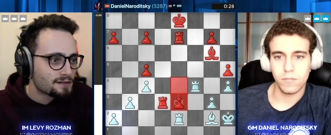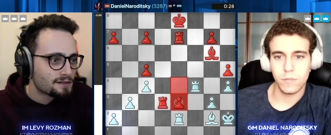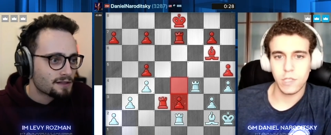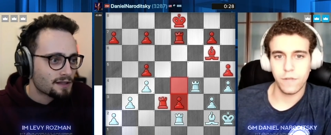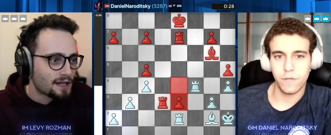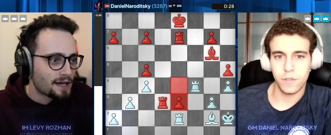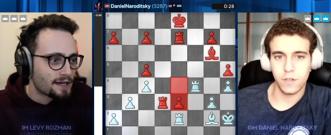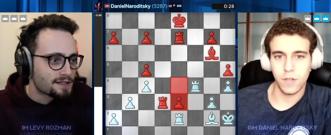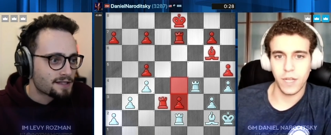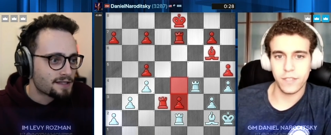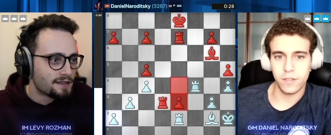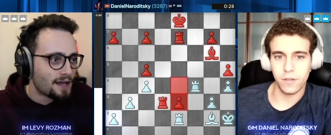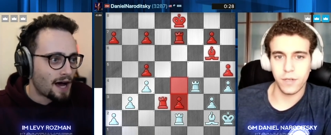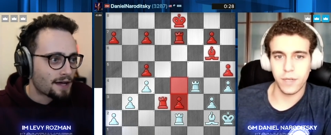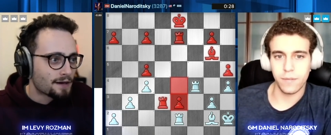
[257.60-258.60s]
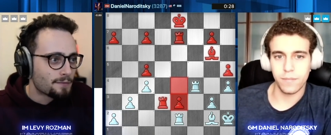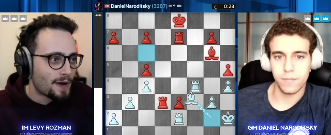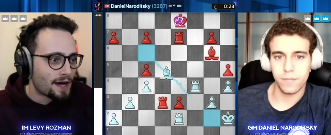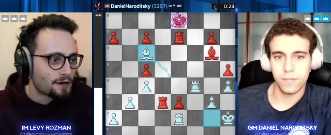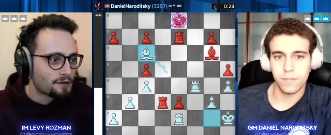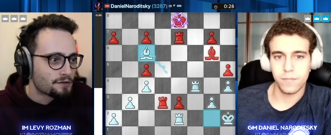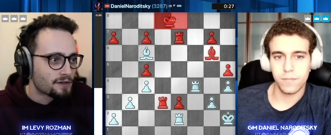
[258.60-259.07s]
Speaker 1: li it's not a
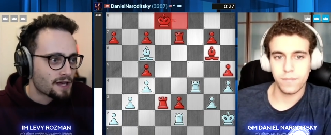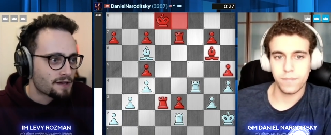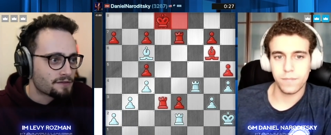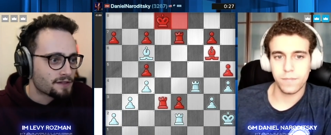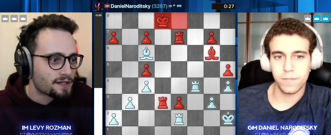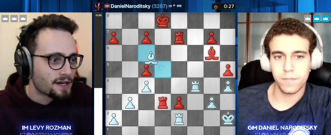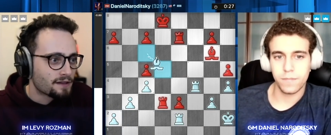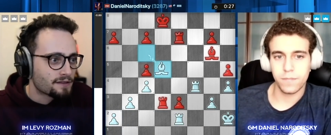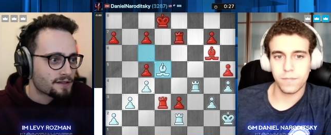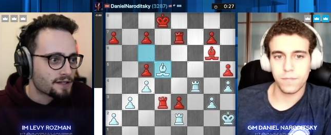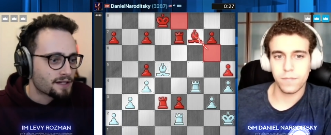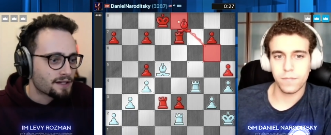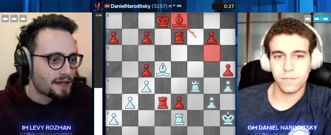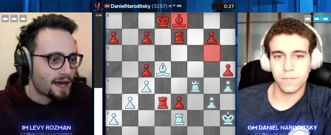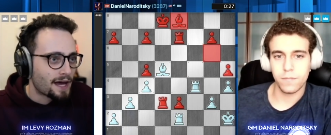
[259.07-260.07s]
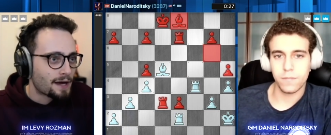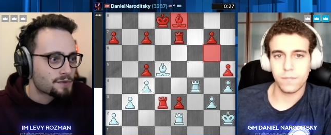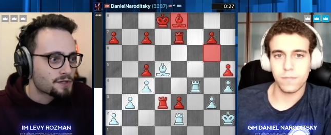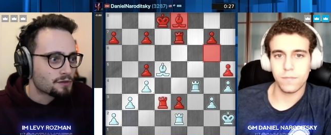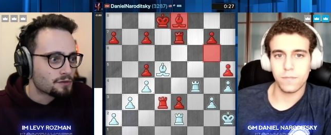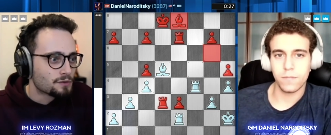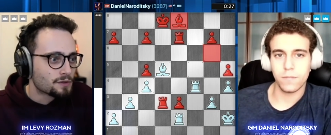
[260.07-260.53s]
matter of life and death, and it
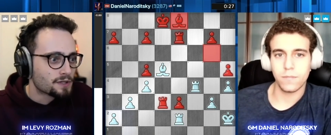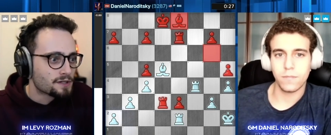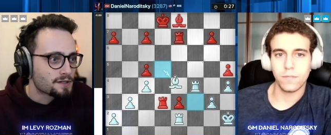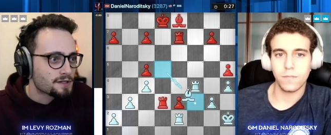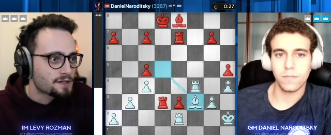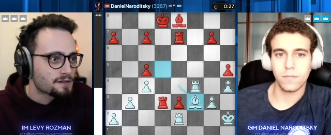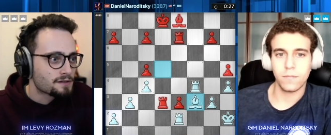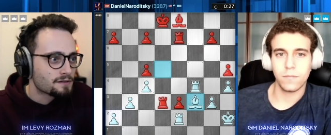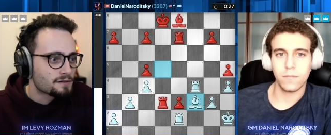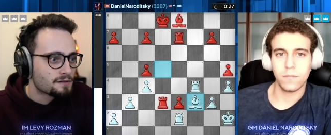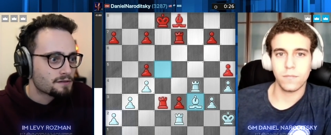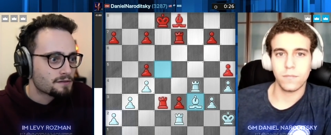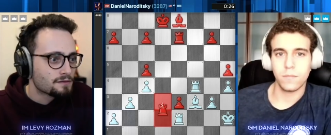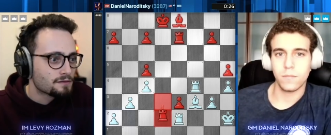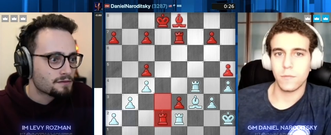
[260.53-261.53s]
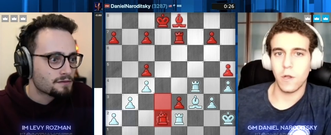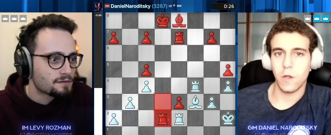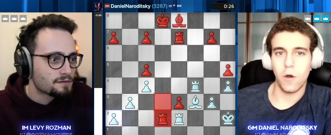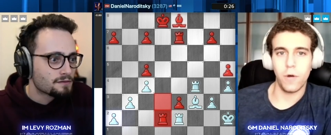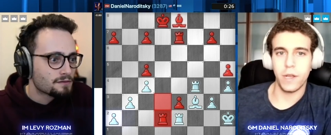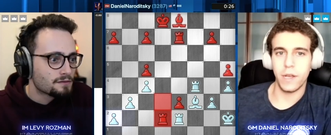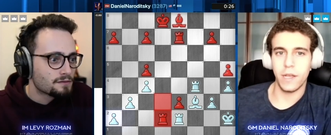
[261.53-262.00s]
Speaker 2: absolutely is.
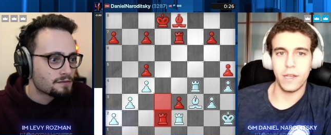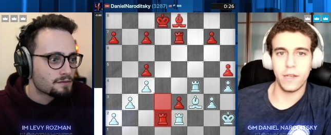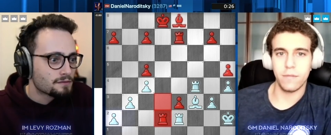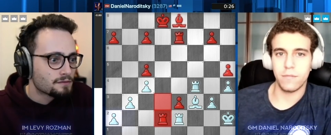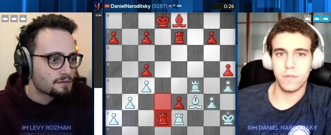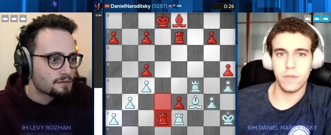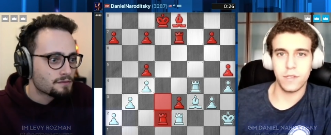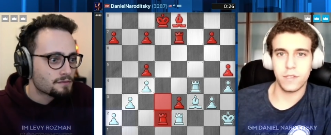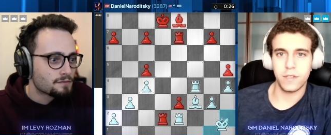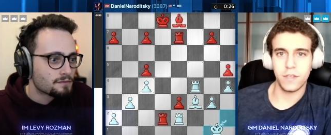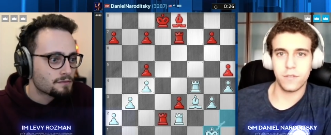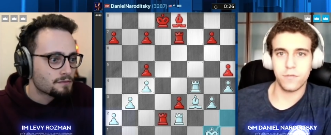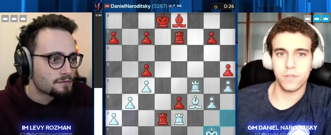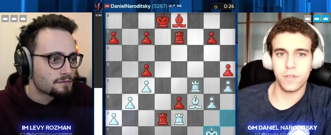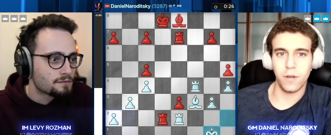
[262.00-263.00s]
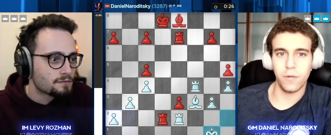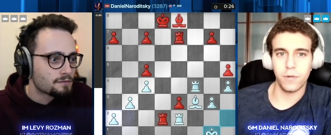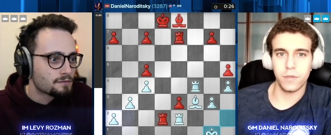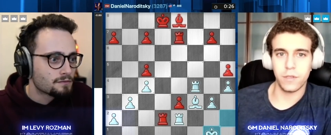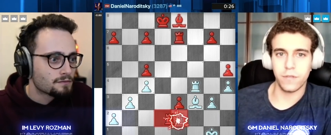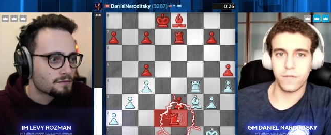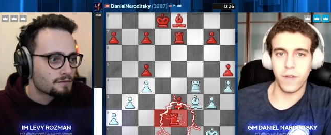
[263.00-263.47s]
Oh, it, it this, this result
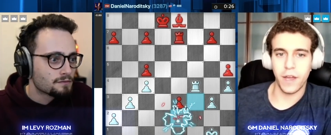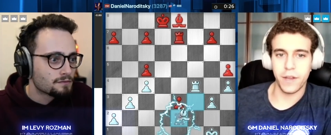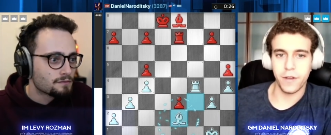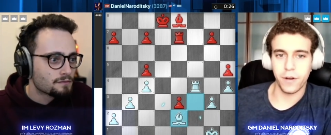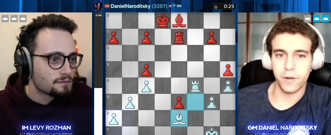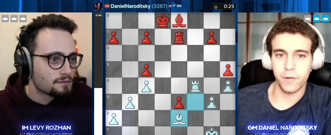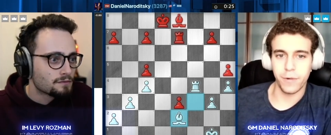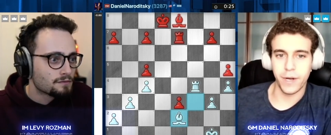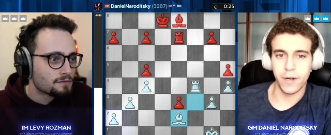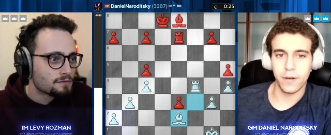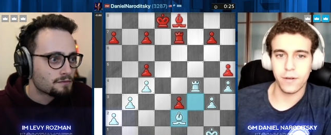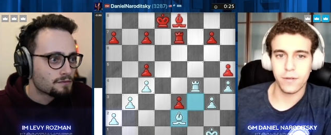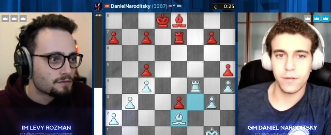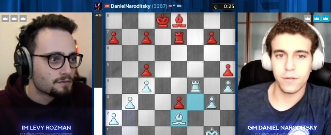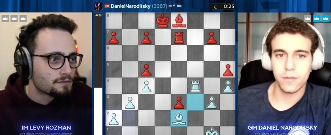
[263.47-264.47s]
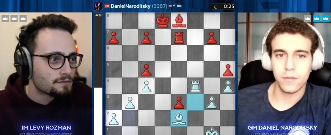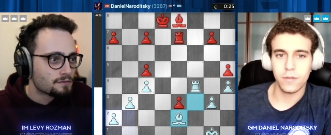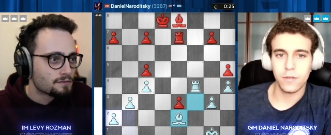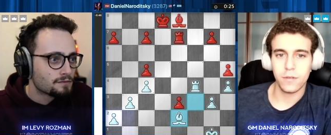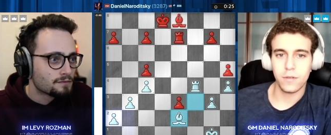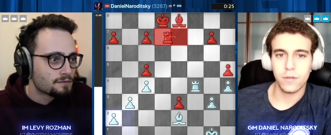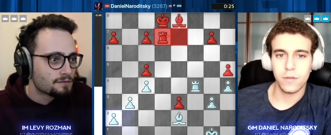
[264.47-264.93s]
will define your career.
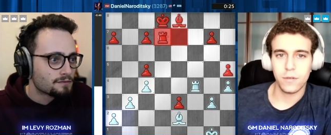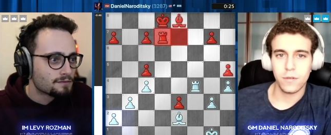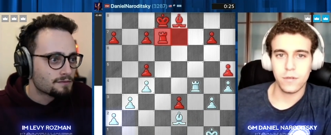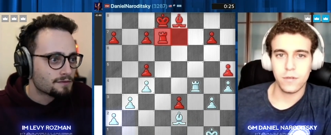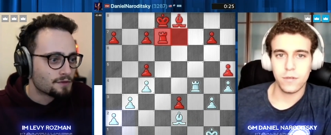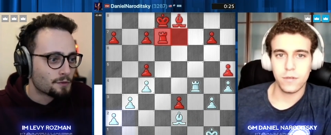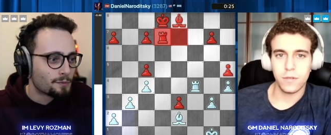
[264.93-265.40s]
Speaker 1: No,